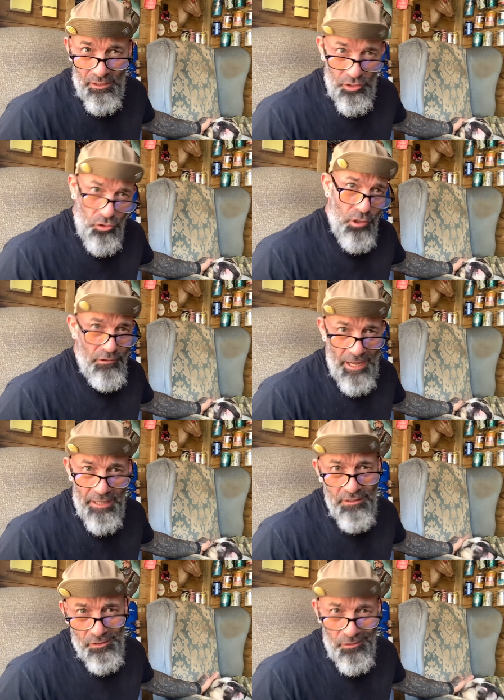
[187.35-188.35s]
the other
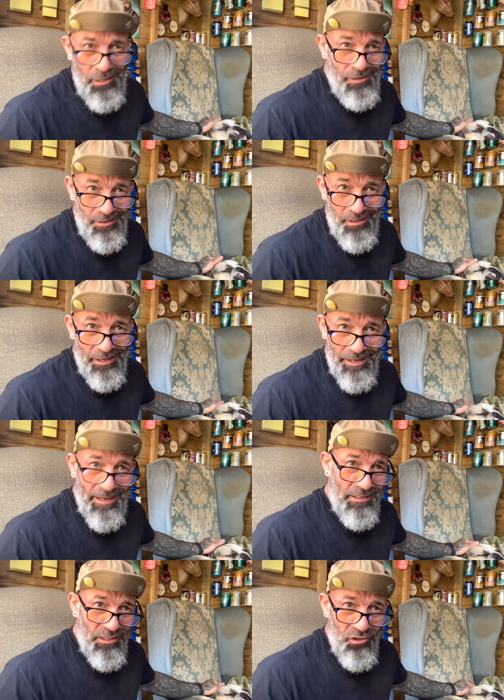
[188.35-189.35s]
eye to, that he
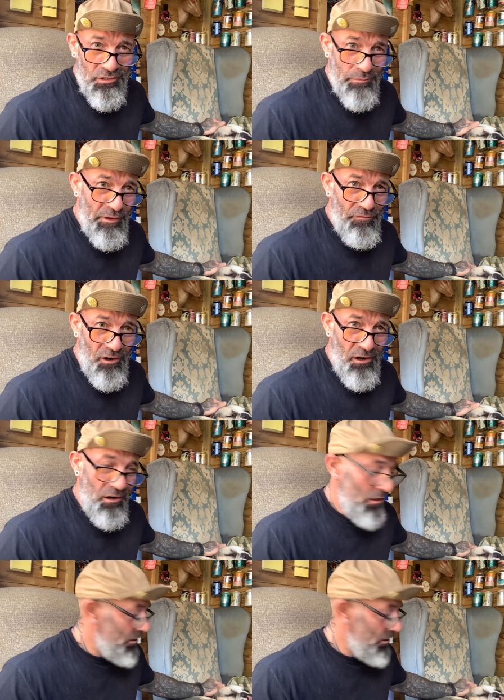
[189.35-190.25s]
had the ulcer before.